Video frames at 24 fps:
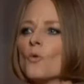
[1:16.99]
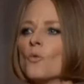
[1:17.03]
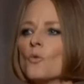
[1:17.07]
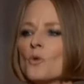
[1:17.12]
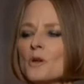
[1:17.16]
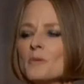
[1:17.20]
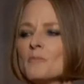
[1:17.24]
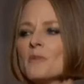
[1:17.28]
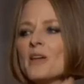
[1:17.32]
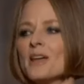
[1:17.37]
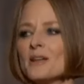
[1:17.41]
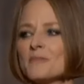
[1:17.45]

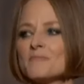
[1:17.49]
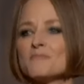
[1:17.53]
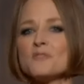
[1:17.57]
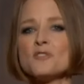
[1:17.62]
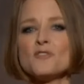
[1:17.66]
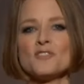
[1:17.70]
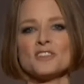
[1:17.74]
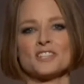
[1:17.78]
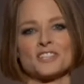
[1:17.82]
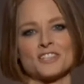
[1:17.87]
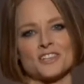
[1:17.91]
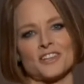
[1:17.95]
We made
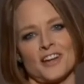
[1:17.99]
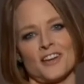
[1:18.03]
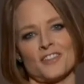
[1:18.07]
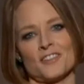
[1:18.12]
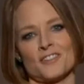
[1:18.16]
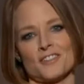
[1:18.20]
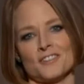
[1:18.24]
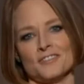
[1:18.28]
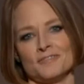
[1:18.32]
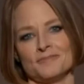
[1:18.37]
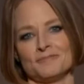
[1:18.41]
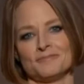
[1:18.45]
movies
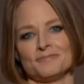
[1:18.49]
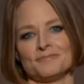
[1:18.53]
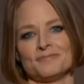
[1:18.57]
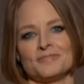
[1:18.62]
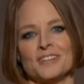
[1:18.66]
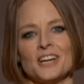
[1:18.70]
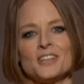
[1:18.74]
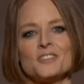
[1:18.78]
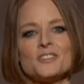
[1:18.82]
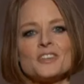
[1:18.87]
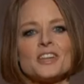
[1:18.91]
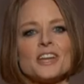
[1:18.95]
together,
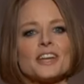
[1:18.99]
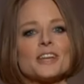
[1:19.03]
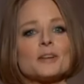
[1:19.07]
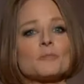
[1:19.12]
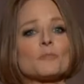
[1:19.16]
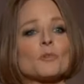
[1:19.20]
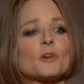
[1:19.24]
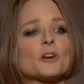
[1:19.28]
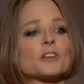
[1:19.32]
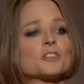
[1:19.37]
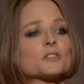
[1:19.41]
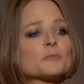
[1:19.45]
and you can't
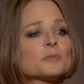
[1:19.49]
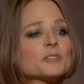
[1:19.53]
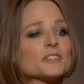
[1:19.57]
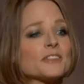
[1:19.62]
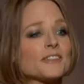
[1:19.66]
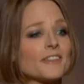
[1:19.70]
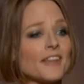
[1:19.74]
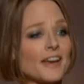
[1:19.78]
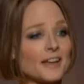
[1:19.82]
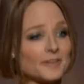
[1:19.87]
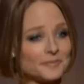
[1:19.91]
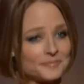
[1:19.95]
get more intimate
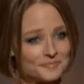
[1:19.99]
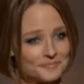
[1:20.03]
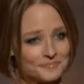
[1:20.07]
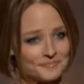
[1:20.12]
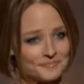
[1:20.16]
than that.